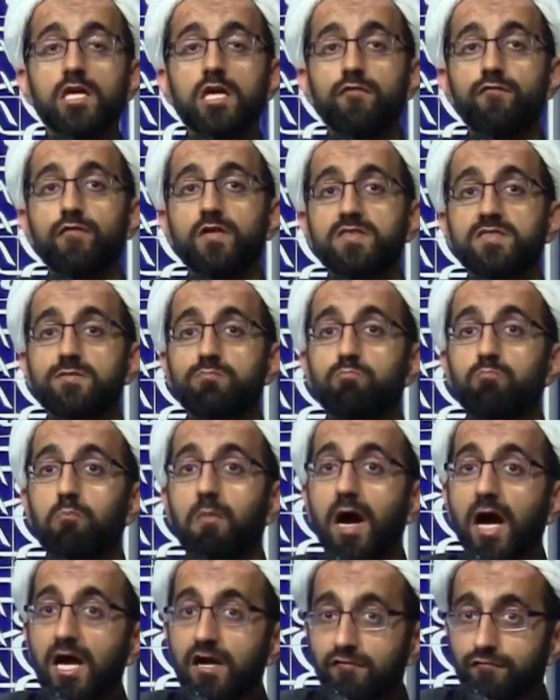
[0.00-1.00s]
if it's
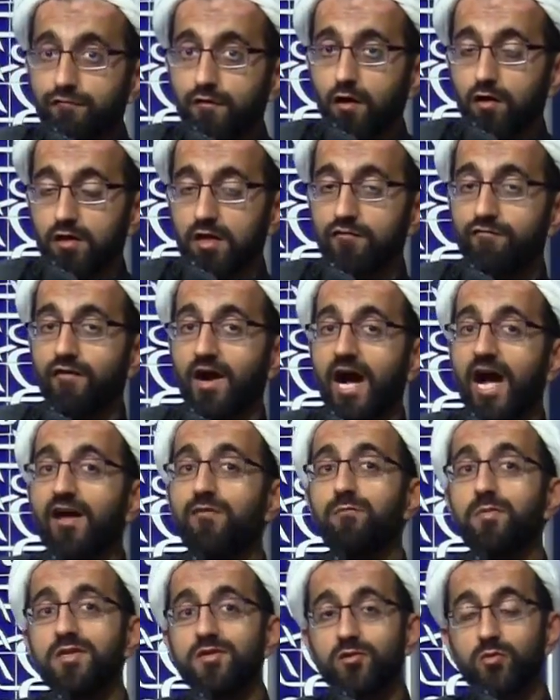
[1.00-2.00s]
my fault. If
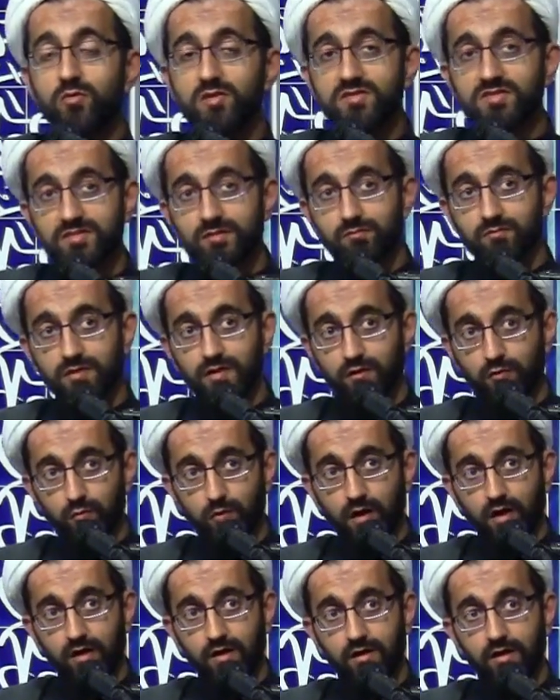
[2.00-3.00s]
I've been doing something
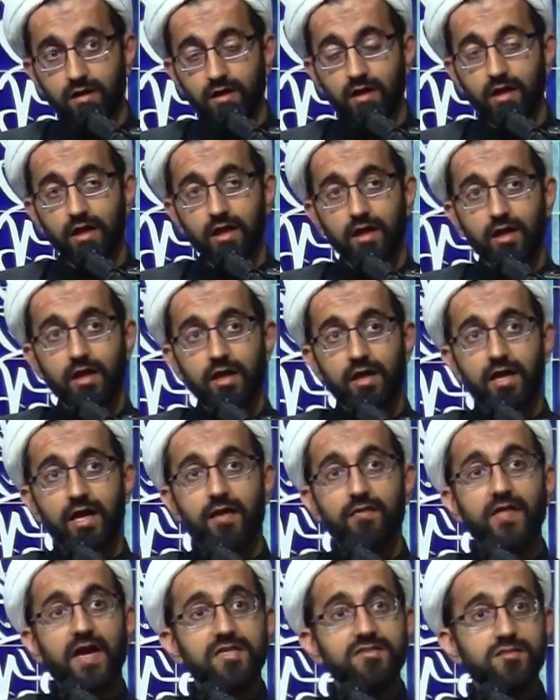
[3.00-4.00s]
wrong,
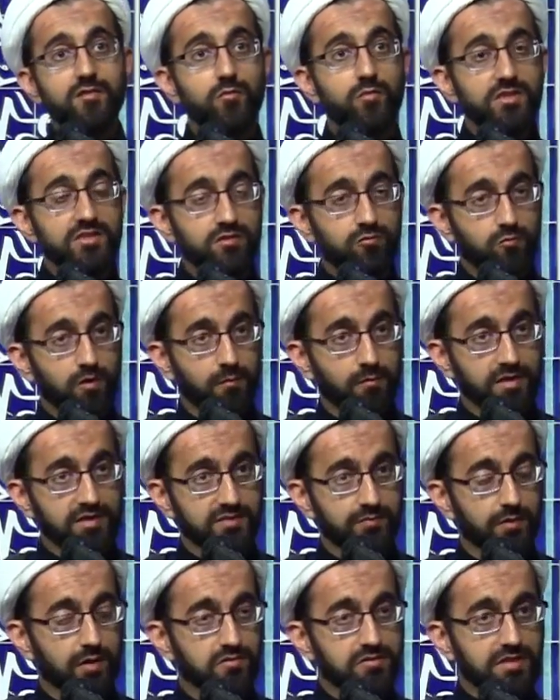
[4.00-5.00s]
and that's the reason why my
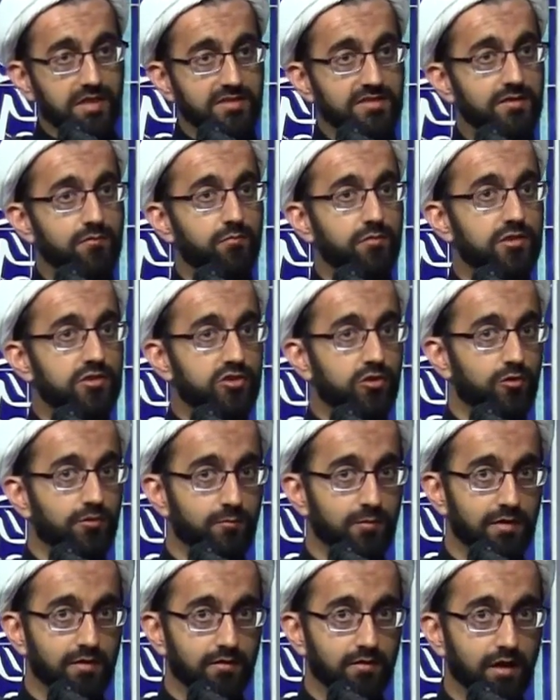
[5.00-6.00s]
spouse hasn't been
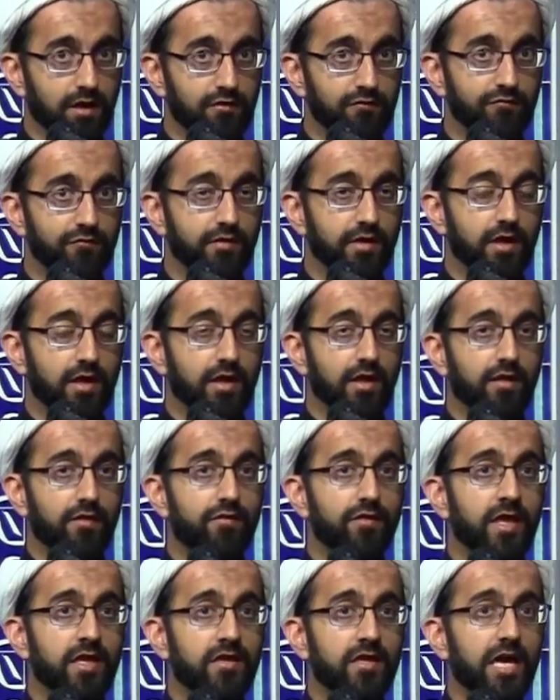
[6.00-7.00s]
showing me the love,
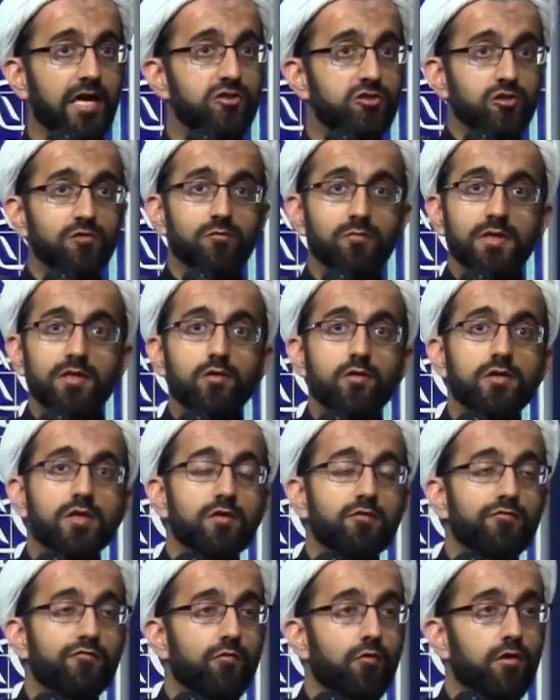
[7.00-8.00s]
then I shouldn't be
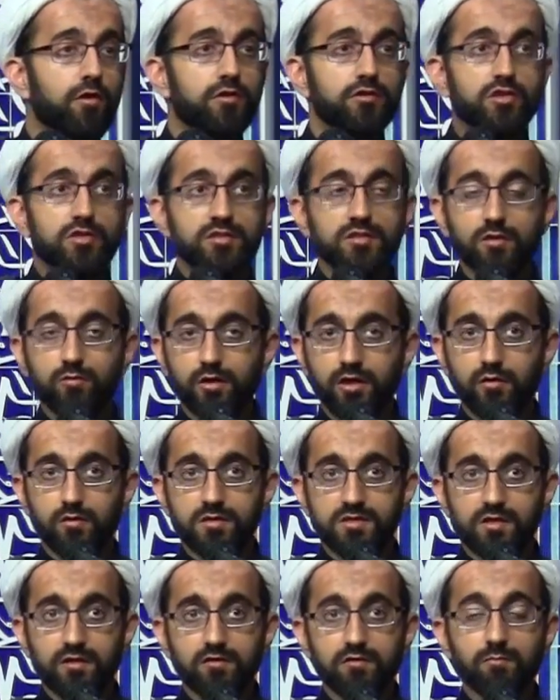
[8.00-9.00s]
looking for just a quick
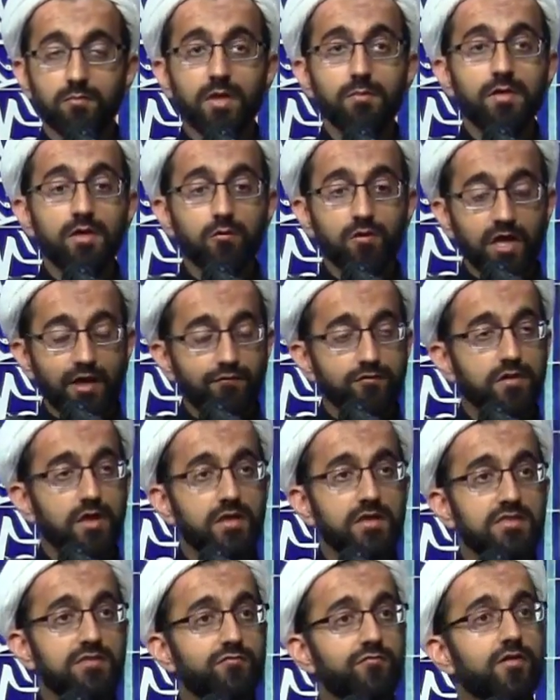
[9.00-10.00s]
result. Maybe what I've
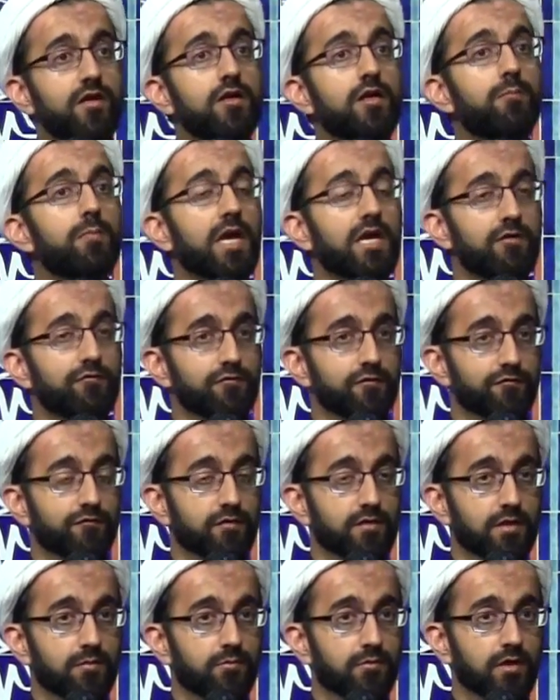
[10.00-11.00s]
done is very painful
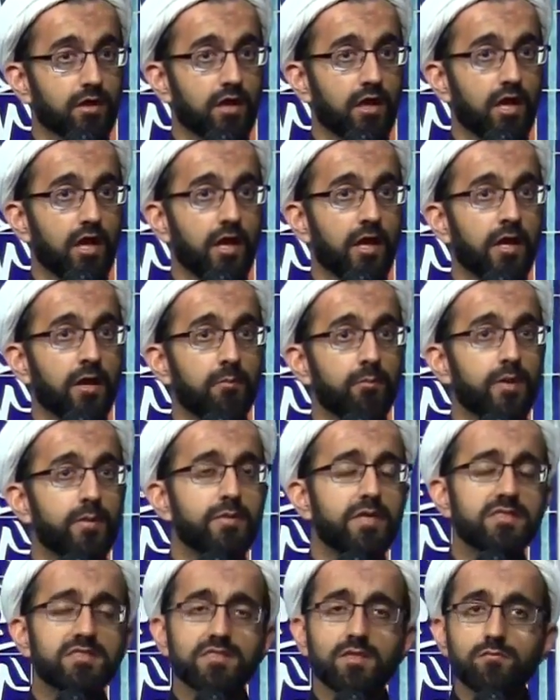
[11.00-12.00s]
for them.
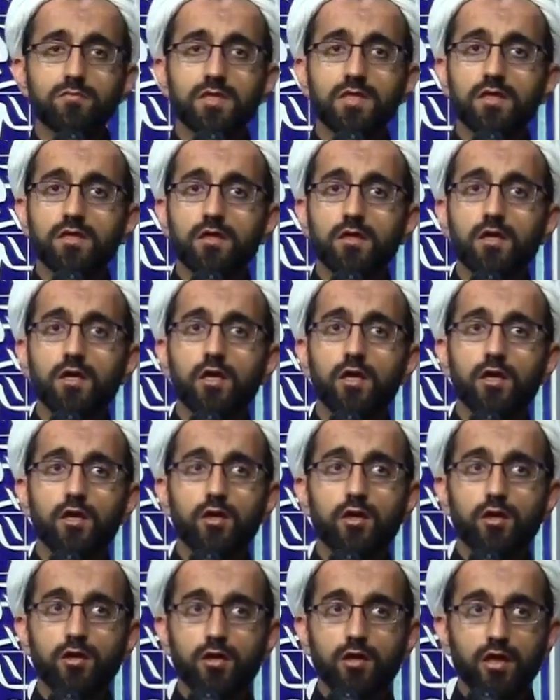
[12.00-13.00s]
Maybe it's something,
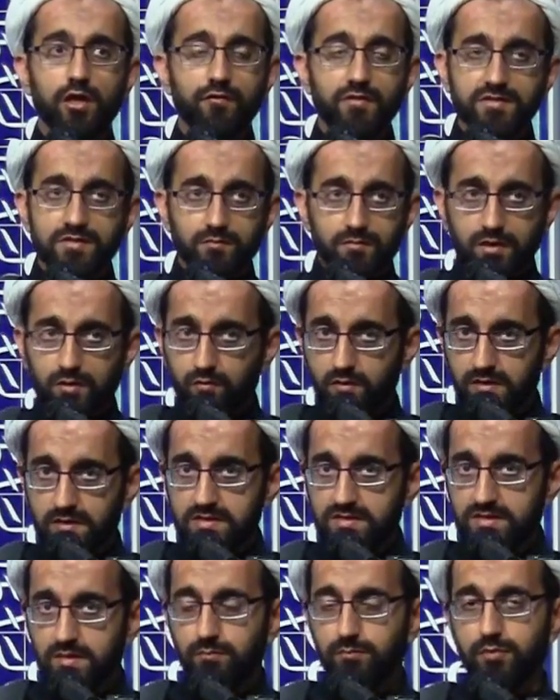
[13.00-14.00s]
if it's something
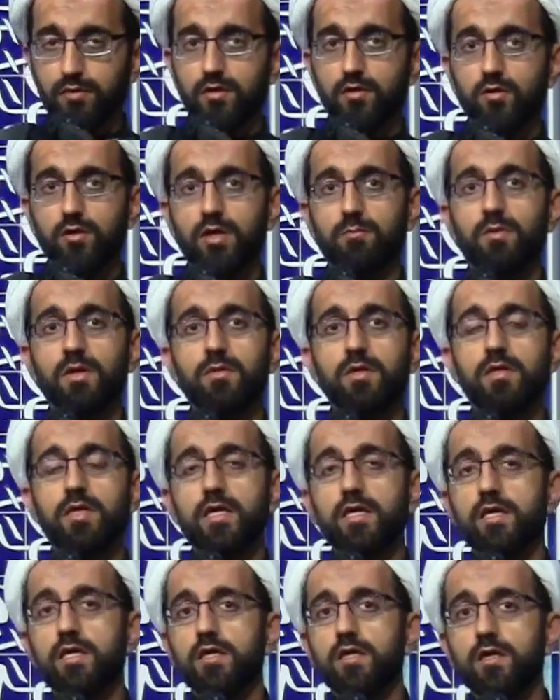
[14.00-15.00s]
really simple, okay, maybe
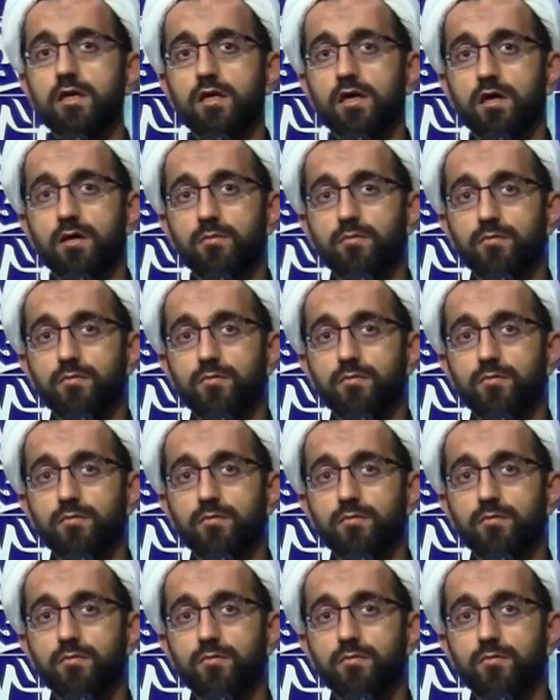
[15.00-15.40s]
like